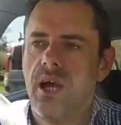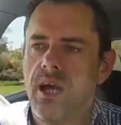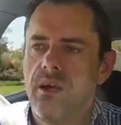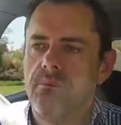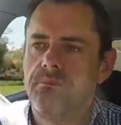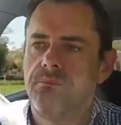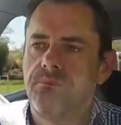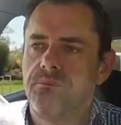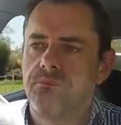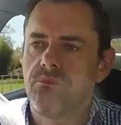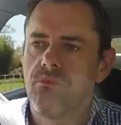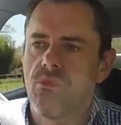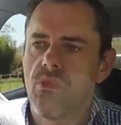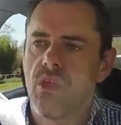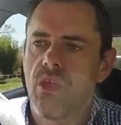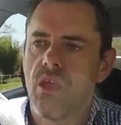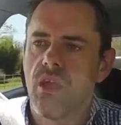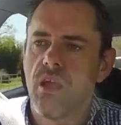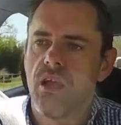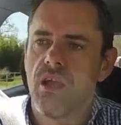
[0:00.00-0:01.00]
And
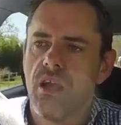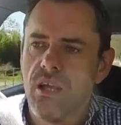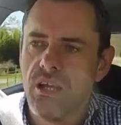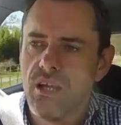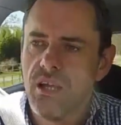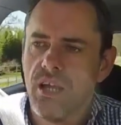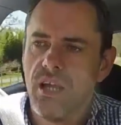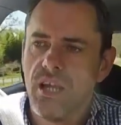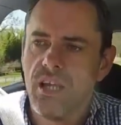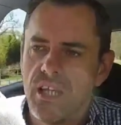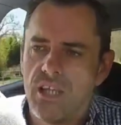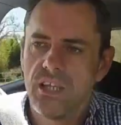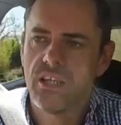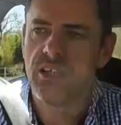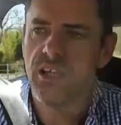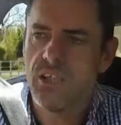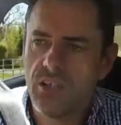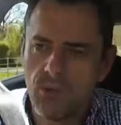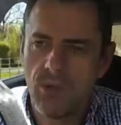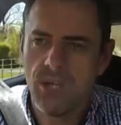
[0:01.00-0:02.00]

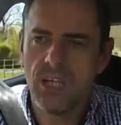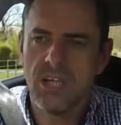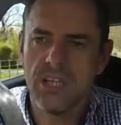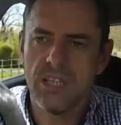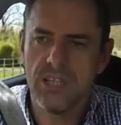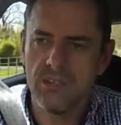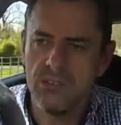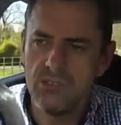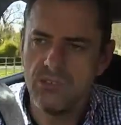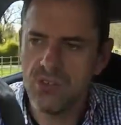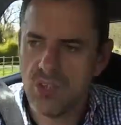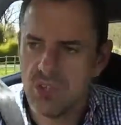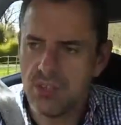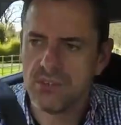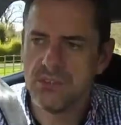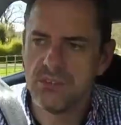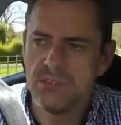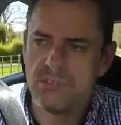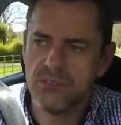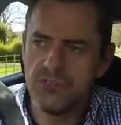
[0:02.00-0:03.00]
I quite like, I'm
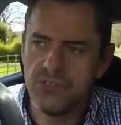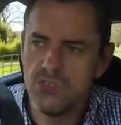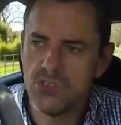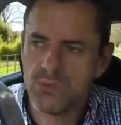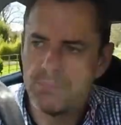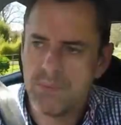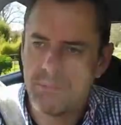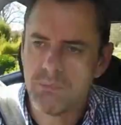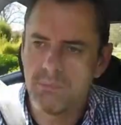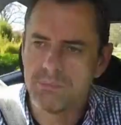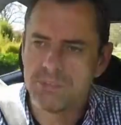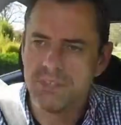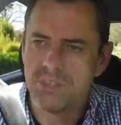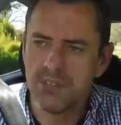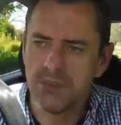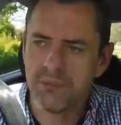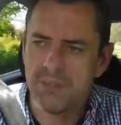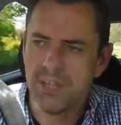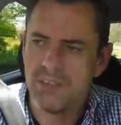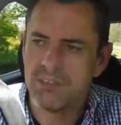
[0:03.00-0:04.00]
doing a few speed
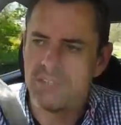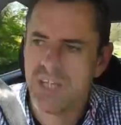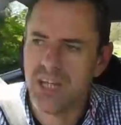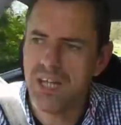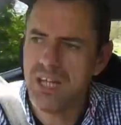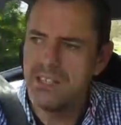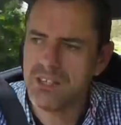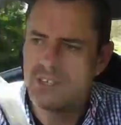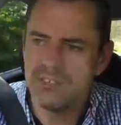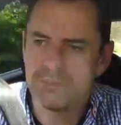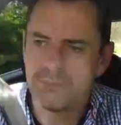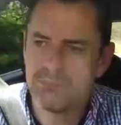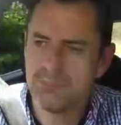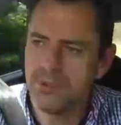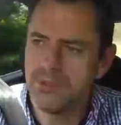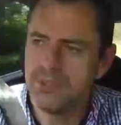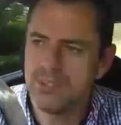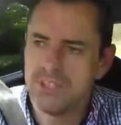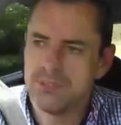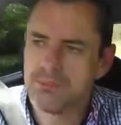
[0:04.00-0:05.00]
bumps here on the way out. I hate those
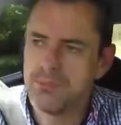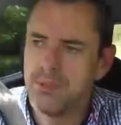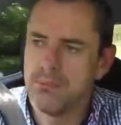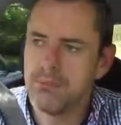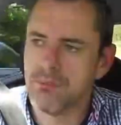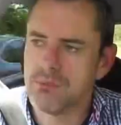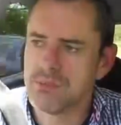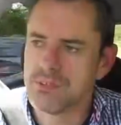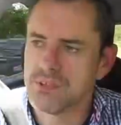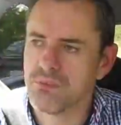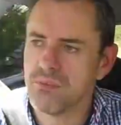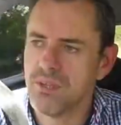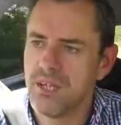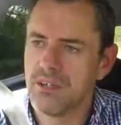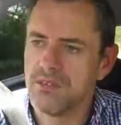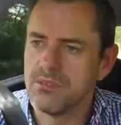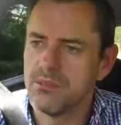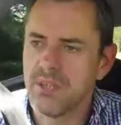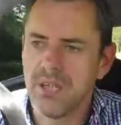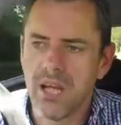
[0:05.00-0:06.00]
bloody speed bumps on
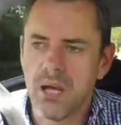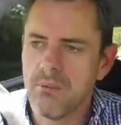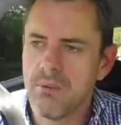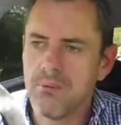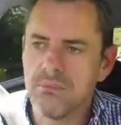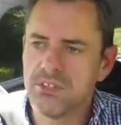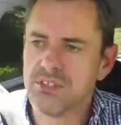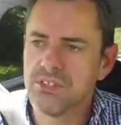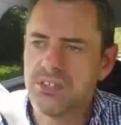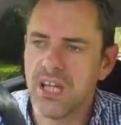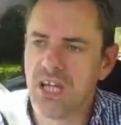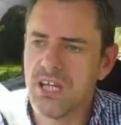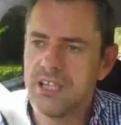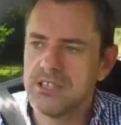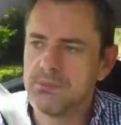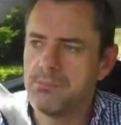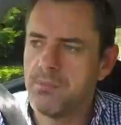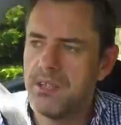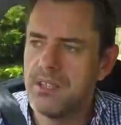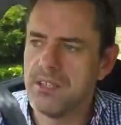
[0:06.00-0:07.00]
the way out. Why can't people just
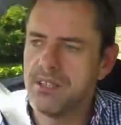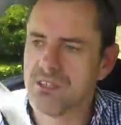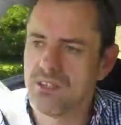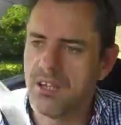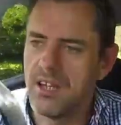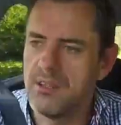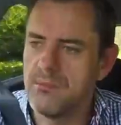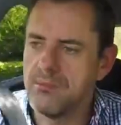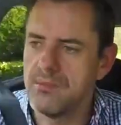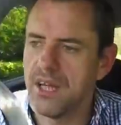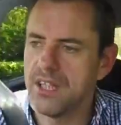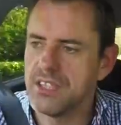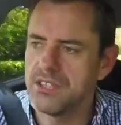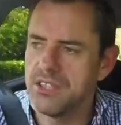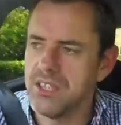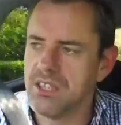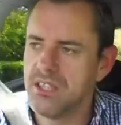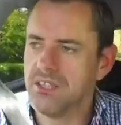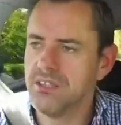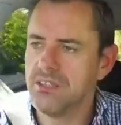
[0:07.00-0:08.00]
can't spend the time
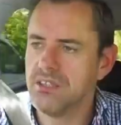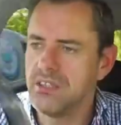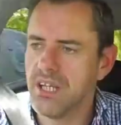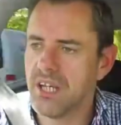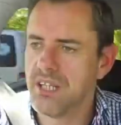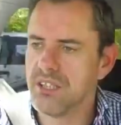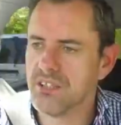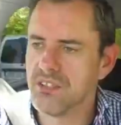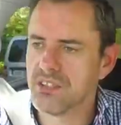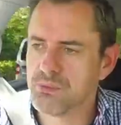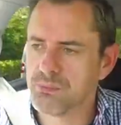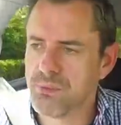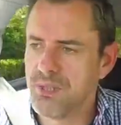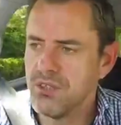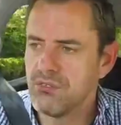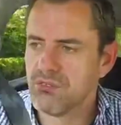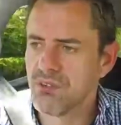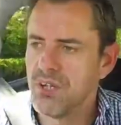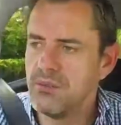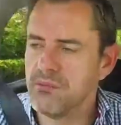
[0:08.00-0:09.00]
actually getting their
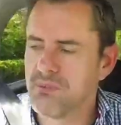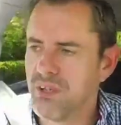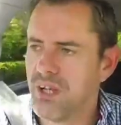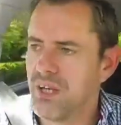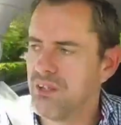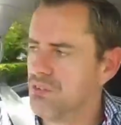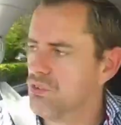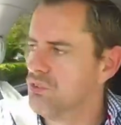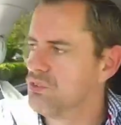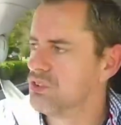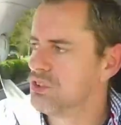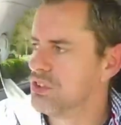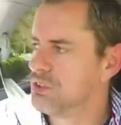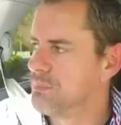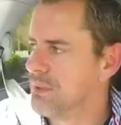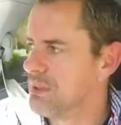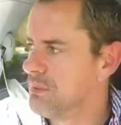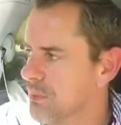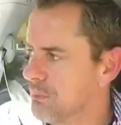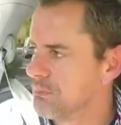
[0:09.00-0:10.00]
speed right without
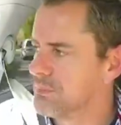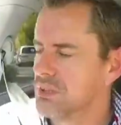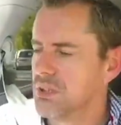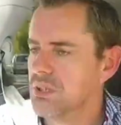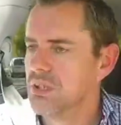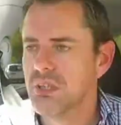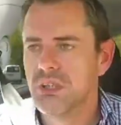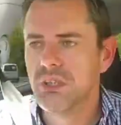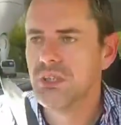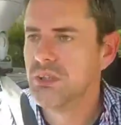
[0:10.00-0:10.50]
using speed bumps?